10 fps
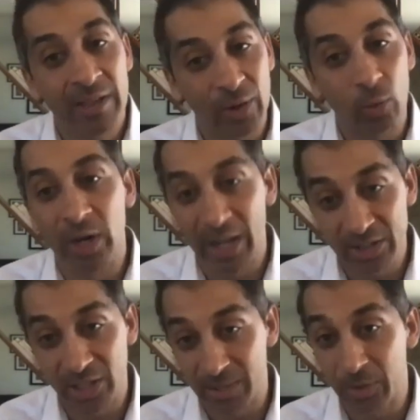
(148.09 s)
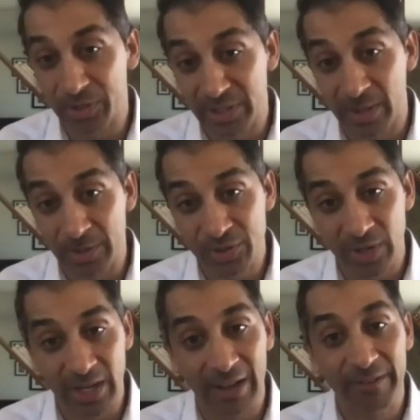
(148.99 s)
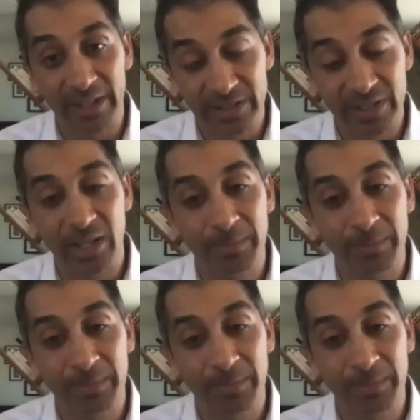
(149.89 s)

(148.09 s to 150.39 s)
they weren't actually able to demonstrate efficacy in